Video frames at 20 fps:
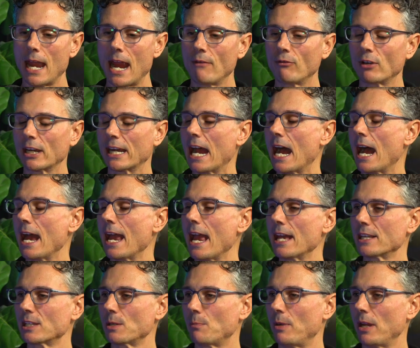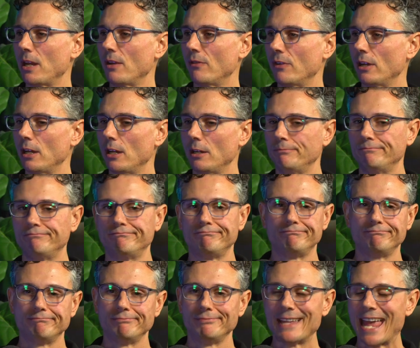Every guy has a bit of a
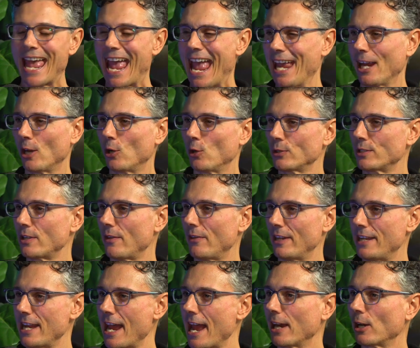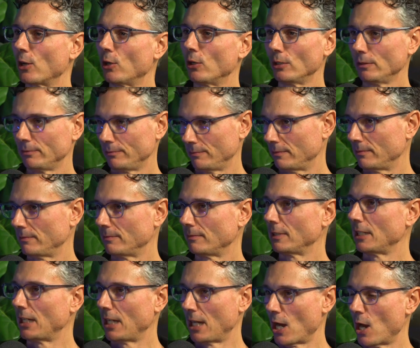angle to the dangle.
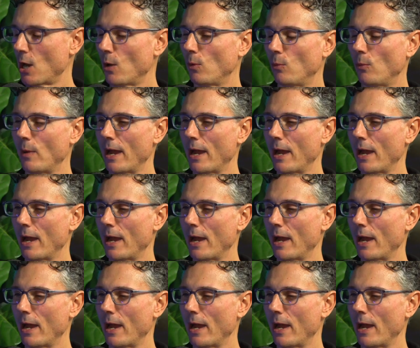Is